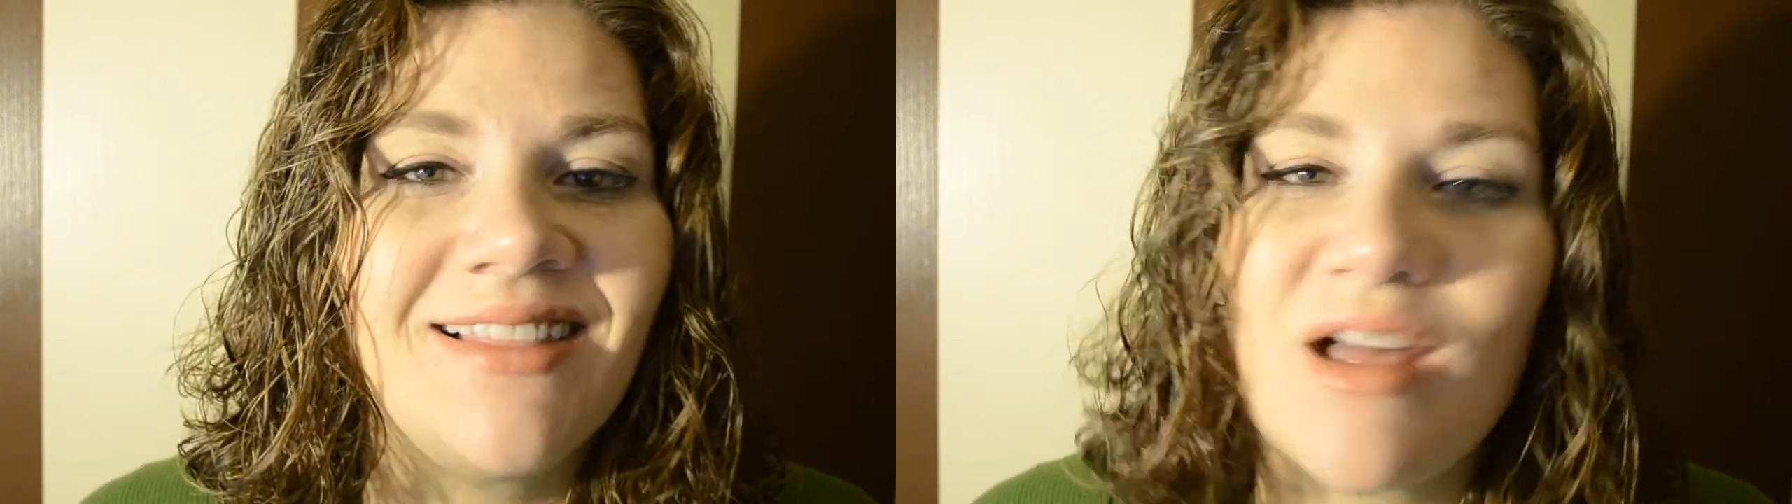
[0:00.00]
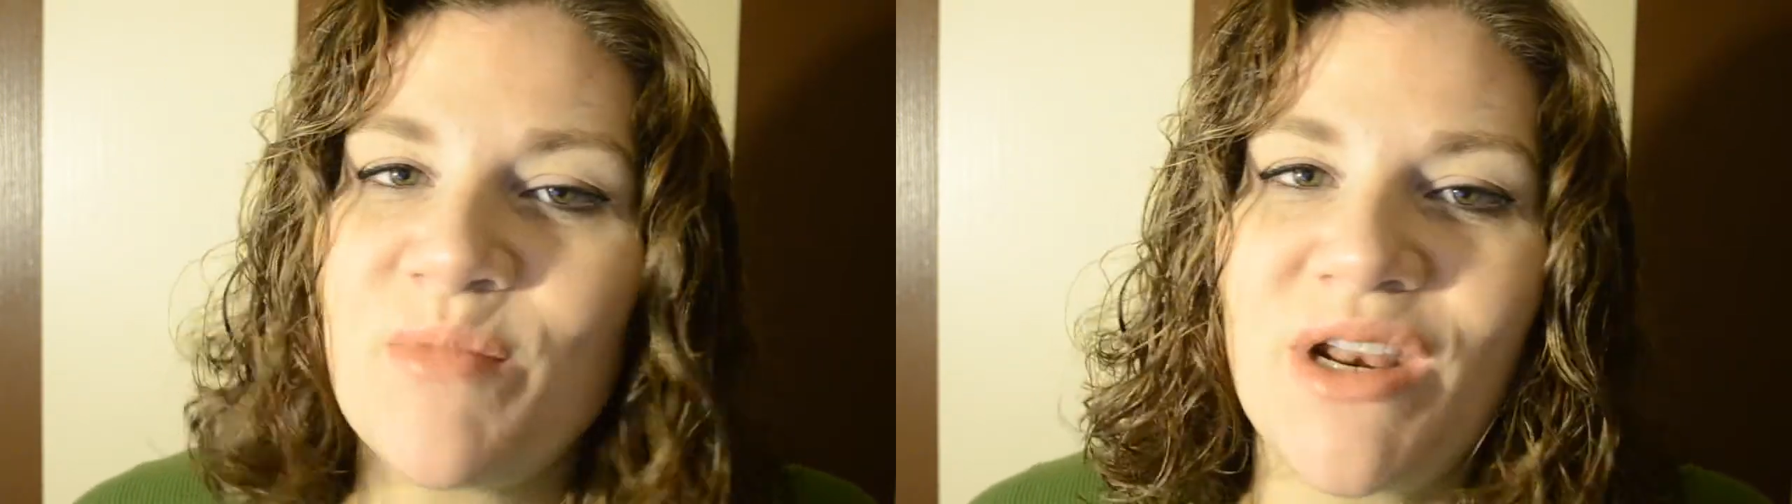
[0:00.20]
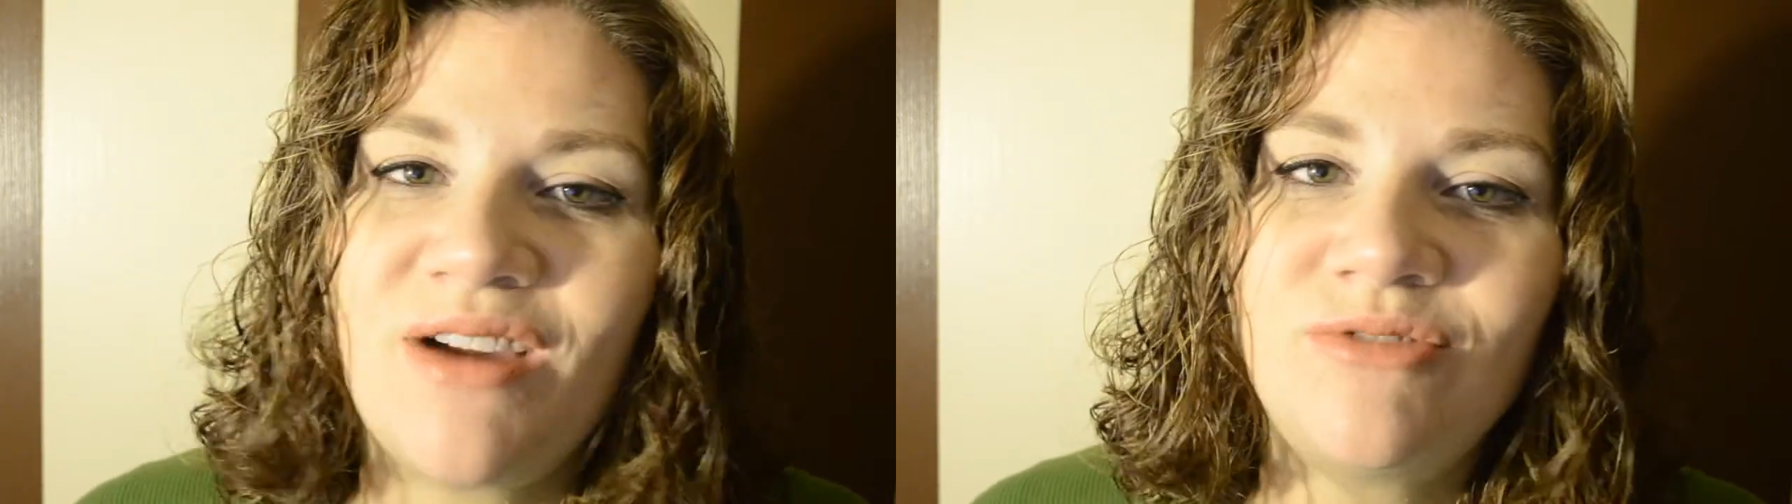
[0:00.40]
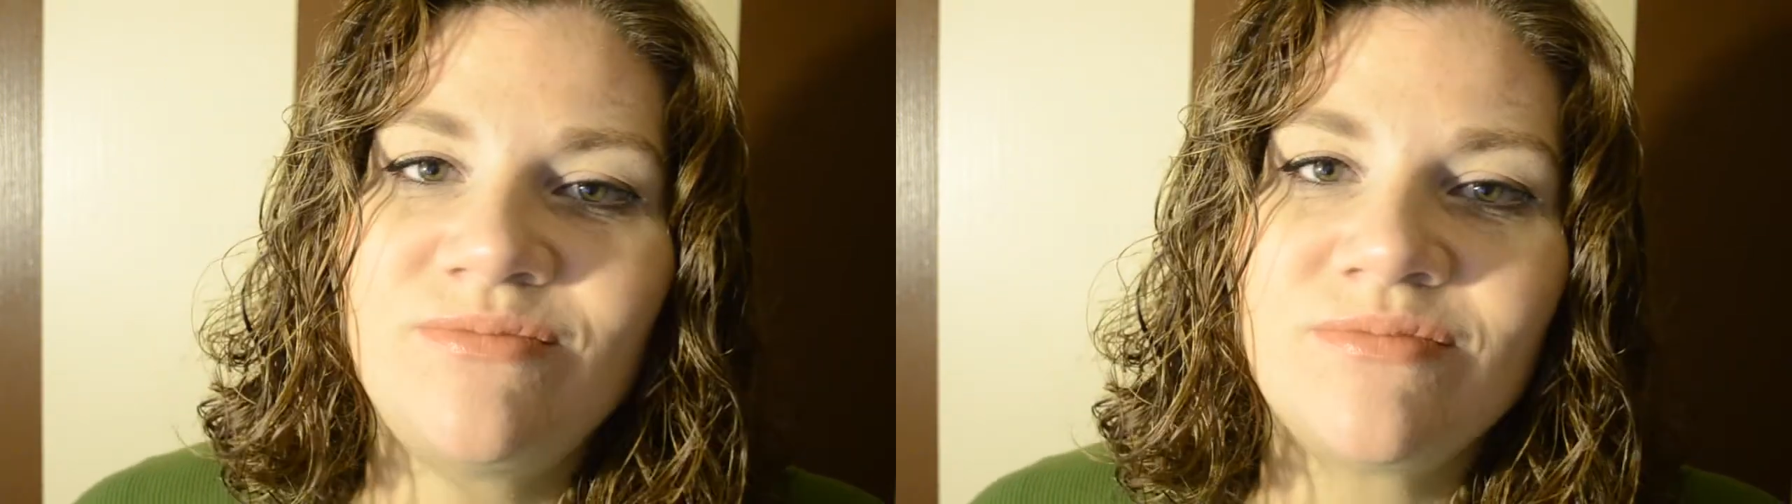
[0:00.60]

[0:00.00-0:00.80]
let me know.